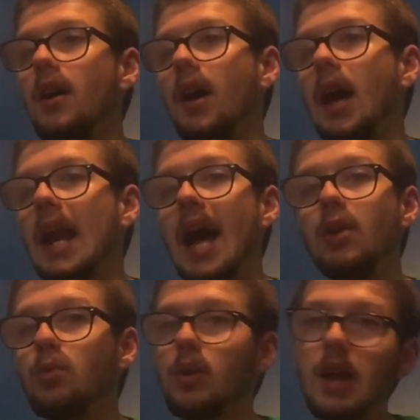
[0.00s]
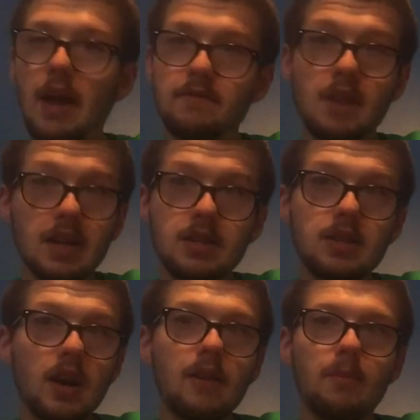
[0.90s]
And I don't really have
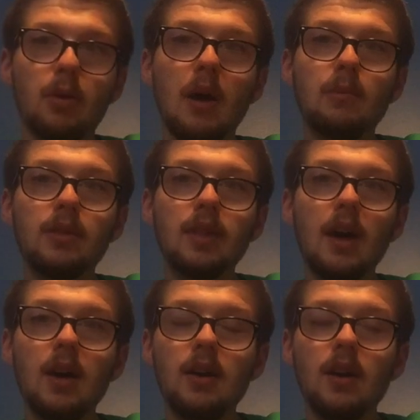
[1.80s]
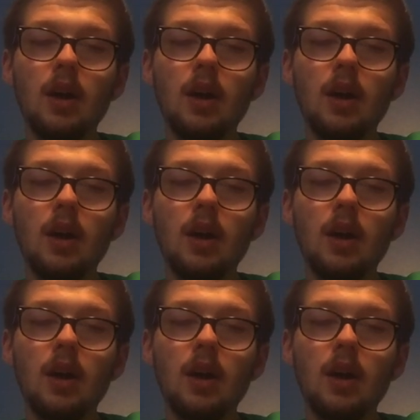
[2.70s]
necessarily a problem with that.